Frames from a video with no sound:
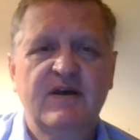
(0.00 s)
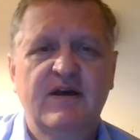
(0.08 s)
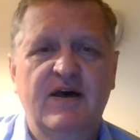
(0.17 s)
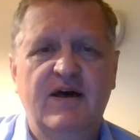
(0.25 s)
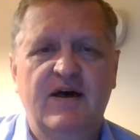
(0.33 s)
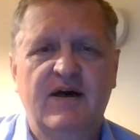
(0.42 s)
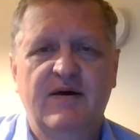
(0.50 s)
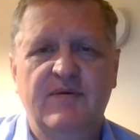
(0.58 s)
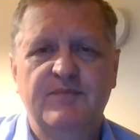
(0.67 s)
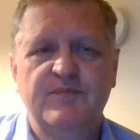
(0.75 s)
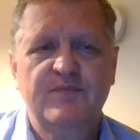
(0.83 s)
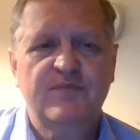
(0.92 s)

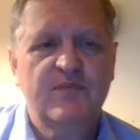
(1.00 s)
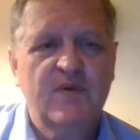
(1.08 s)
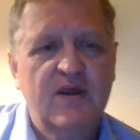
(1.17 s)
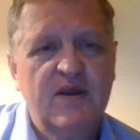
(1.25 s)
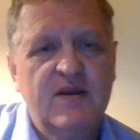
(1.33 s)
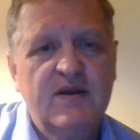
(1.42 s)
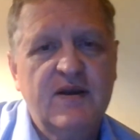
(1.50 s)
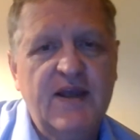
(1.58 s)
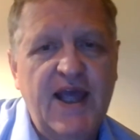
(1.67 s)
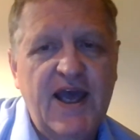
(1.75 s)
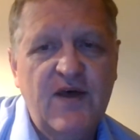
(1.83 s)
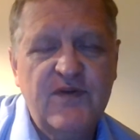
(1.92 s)

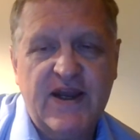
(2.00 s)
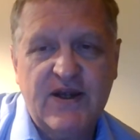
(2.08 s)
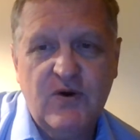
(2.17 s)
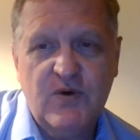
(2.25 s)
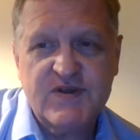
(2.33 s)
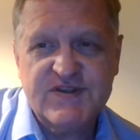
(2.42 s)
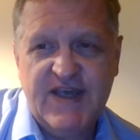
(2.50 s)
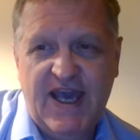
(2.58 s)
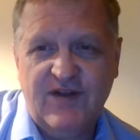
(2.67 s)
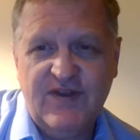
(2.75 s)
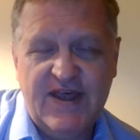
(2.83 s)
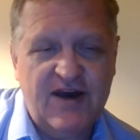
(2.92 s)
Now that I know
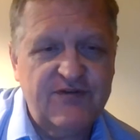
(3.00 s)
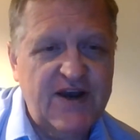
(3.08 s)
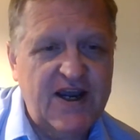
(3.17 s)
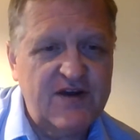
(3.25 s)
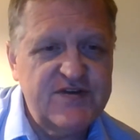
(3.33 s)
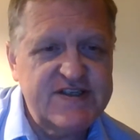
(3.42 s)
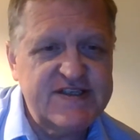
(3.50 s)
exactly how far this